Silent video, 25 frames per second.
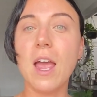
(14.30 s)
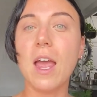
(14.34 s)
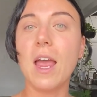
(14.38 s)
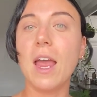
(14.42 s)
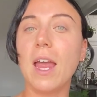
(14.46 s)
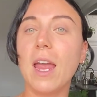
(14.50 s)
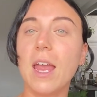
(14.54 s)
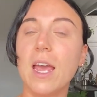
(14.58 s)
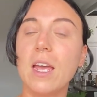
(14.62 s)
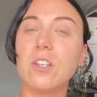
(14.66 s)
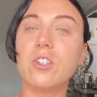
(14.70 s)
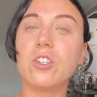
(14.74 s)

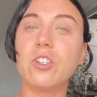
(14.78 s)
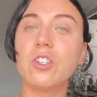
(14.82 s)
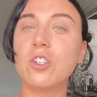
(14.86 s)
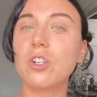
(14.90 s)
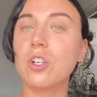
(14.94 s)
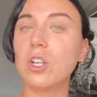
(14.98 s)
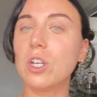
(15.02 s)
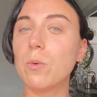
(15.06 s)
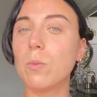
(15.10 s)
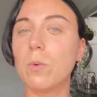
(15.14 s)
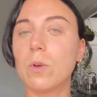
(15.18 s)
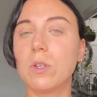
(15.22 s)
and just show
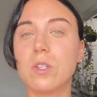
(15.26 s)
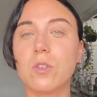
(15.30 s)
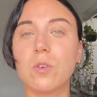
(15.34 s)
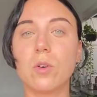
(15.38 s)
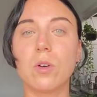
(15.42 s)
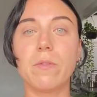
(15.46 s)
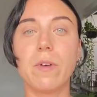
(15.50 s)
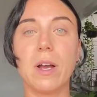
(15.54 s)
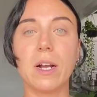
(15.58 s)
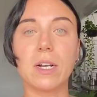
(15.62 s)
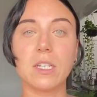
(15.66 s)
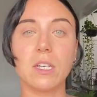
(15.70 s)
you what sort
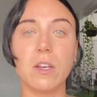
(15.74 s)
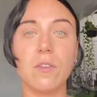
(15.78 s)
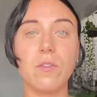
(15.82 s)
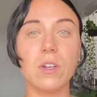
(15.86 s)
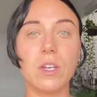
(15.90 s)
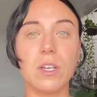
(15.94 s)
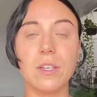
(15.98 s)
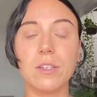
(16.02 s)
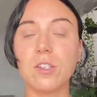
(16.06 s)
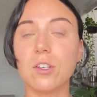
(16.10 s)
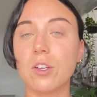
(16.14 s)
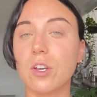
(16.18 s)
of
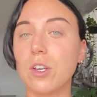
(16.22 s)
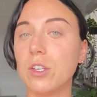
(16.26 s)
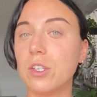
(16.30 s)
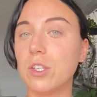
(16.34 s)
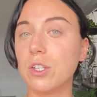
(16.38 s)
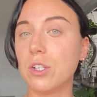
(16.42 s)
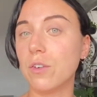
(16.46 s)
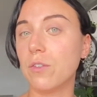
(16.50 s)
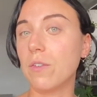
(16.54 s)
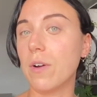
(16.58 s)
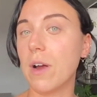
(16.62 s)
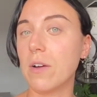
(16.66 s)
activities you can
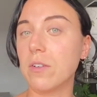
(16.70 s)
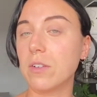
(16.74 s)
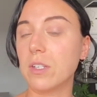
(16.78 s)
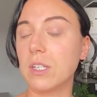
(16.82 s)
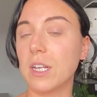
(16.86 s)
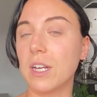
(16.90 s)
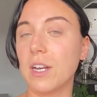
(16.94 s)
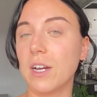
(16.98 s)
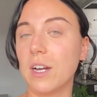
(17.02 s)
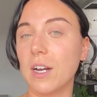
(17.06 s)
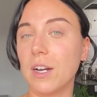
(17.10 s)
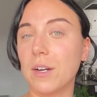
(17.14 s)
do around
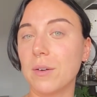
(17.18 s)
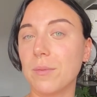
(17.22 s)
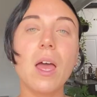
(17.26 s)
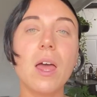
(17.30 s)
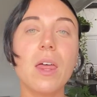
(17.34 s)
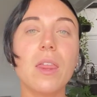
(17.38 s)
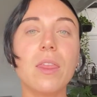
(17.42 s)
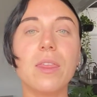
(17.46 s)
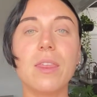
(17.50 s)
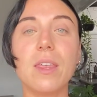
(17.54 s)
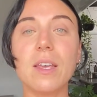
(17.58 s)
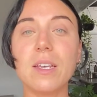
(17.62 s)
here.
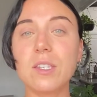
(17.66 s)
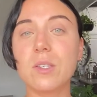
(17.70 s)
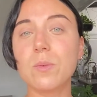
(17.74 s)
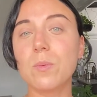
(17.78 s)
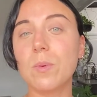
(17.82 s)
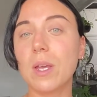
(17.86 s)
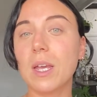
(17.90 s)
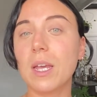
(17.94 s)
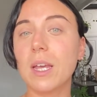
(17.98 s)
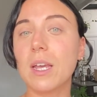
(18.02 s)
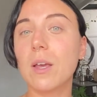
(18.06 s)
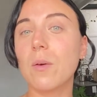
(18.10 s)
This
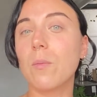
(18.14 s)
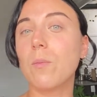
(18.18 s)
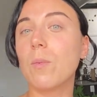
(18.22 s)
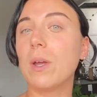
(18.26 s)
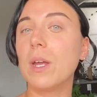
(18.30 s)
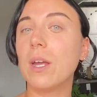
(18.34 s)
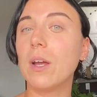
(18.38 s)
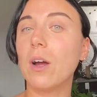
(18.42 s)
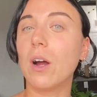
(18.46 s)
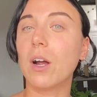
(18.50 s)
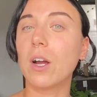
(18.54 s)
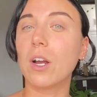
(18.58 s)
week,
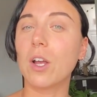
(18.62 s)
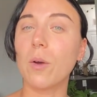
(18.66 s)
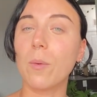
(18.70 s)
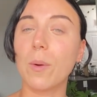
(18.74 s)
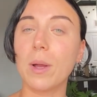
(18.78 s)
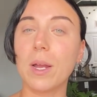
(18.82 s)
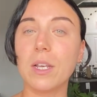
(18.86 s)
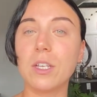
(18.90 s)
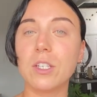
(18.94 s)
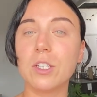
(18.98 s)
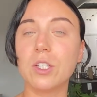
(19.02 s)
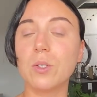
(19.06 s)
we are
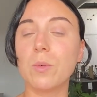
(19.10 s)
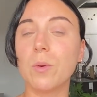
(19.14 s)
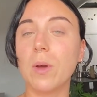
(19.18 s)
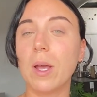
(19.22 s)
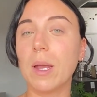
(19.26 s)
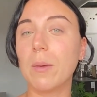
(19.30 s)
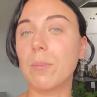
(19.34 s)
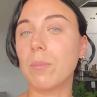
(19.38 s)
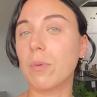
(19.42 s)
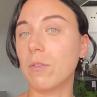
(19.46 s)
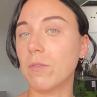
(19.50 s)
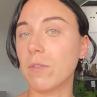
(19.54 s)
going to
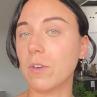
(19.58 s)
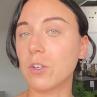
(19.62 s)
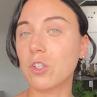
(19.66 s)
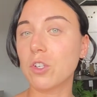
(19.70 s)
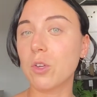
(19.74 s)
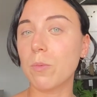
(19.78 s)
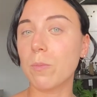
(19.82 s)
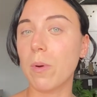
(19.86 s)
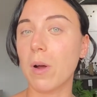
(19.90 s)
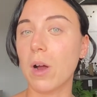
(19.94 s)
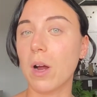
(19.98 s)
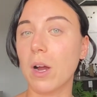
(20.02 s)
a
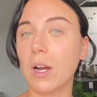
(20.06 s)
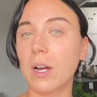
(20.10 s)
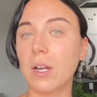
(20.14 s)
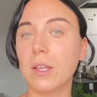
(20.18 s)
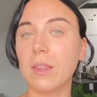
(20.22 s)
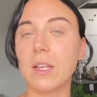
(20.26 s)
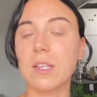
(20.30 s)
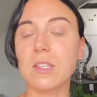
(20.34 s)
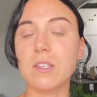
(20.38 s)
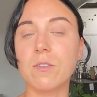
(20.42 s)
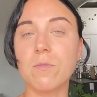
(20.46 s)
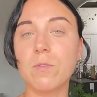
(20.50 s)
provincial park
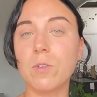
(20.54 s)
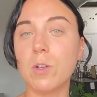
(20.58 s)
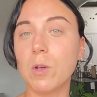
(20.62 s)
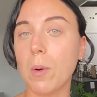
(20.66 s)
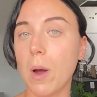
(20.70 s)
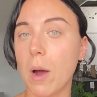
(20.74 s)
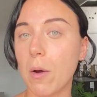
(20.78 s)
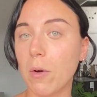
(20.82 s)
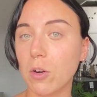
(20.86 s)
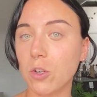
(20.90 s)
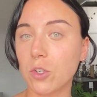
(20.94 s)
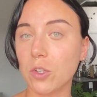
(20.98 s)
that's a
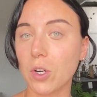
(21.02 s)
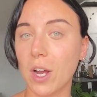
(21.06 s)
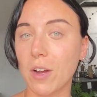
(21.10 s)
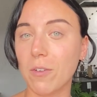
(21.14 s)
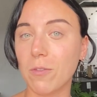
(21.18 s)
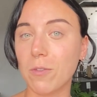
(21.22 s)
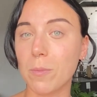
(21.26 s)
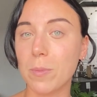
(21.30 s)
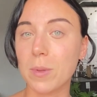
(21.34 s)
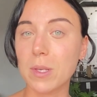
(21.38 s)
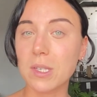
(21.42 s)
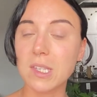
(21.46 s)
few-hour drive
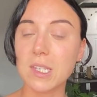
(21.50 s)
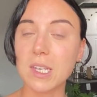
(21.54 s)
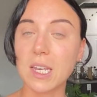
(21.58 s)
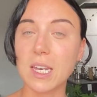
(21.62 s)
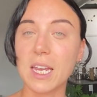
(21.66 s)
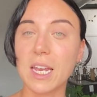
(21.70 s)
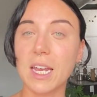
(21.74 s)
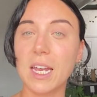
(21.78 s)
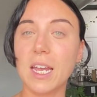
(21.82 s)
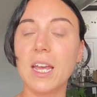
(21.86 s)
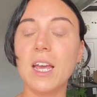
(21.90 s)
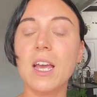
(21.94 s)
from the
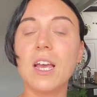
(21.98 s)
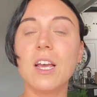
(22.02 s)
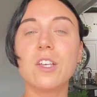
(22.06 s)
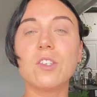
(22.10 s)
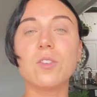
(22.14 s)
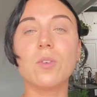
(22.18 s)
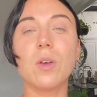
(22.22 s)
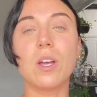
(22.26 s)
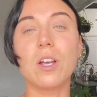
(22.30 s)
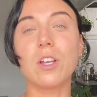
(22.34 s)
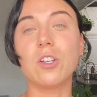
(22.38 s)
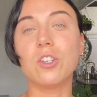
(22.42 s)
city,
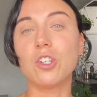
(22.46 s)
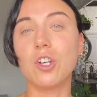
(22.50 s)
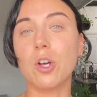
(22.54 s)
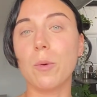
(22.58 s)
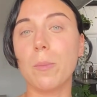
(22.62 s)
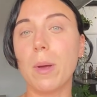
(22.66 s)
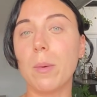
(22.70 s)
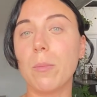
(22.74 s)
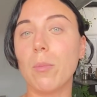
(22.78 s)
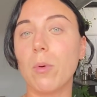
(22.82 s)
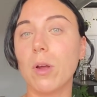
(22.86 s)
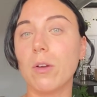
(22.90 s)
so I can show
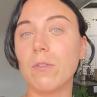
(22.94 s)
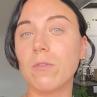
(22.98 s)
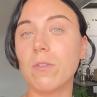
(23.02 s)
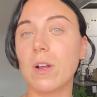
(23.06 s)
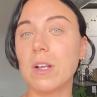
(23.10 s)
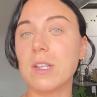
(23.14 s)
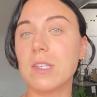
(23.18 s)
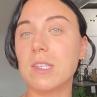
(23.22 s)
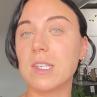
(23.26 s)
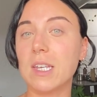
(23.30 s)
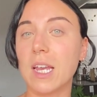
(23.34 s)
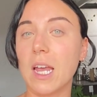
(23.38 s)
my
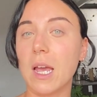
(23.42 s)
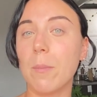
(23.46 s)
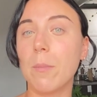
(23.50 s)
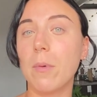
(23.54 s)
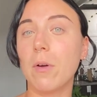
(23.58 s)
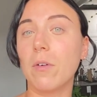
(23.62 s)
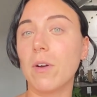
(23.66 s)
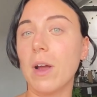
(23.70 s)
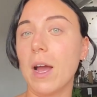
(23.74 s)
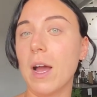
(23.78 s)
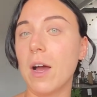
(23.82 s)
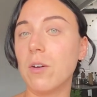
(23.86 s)
boyfriend Sam
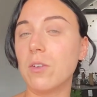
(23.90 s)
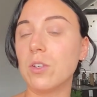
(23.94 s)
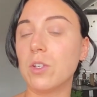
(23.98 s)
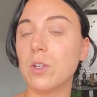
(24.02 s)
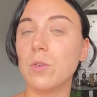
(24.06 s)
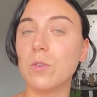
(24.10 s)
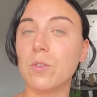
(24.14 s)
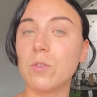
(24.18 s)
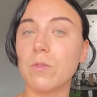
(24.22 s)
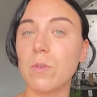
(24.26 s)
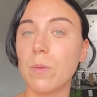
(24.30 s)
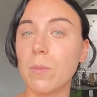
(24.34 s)
around,
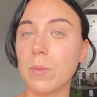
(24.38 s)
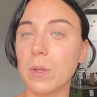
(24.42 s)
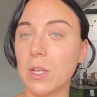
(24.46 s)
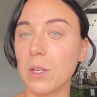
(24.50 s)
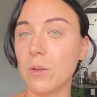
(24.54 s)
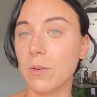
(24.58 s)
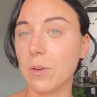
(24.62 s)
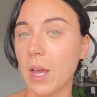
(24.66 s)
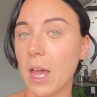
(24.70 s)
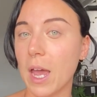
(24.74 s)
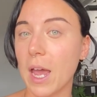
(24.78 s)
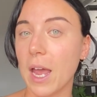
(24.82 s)
who's from the
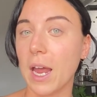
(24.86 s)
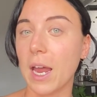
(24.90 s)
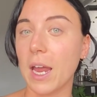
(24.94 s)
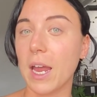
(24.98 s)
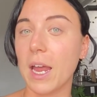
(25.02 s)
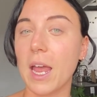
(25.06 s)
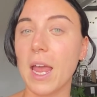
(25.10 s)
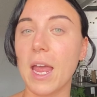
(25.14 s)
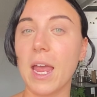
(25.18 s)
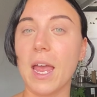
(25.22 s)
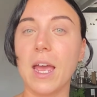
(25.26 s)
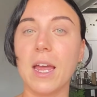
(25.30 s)

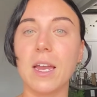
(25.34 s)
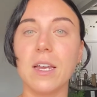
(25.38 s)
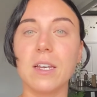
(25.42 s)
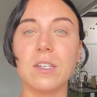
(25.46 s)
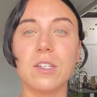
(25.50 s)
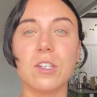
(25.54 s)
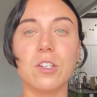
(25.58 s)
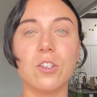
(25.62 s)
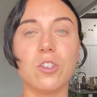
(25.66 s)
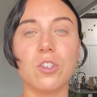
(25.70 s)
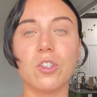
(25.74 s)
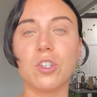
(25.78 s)
UK,
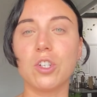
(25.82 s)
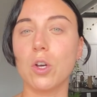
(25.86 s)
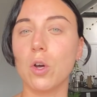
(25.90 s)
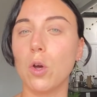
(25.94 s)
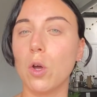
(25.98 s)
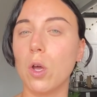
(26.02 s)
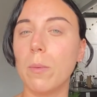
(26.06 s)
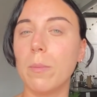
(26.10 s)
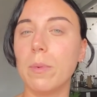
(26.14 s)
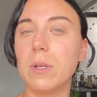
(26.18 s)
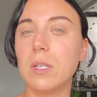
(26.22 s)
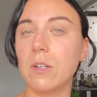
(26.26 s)
and just show
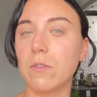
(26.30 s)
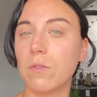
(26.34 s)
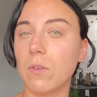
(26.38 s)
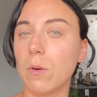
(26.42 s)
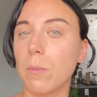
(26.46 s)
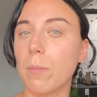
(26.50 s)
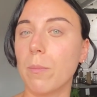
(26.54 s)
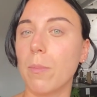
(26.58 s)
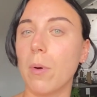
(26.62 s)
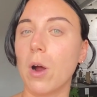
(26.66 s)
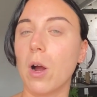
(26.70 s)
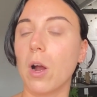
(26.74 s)
him a
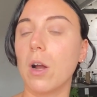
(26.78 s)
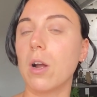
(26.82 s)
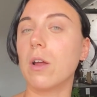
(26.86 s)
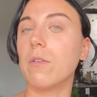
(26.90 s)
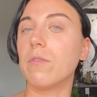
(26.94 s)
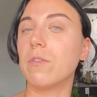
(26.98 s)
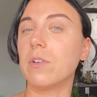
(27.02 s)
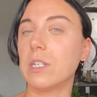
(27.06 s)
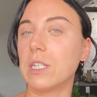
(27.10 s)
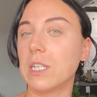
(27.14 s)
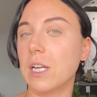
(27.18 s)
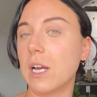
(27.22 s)
different part of
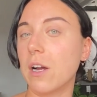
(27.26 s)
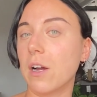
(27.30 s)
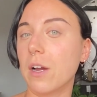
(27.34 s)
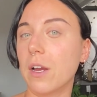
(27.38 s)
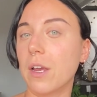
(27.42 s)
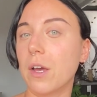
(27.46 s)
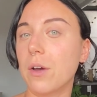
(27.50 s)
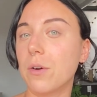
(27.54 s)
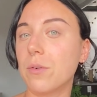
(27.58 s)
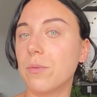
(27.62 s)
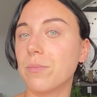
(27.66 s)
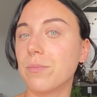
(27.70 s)

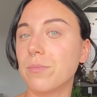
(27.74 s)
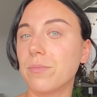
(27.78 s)
Ontario.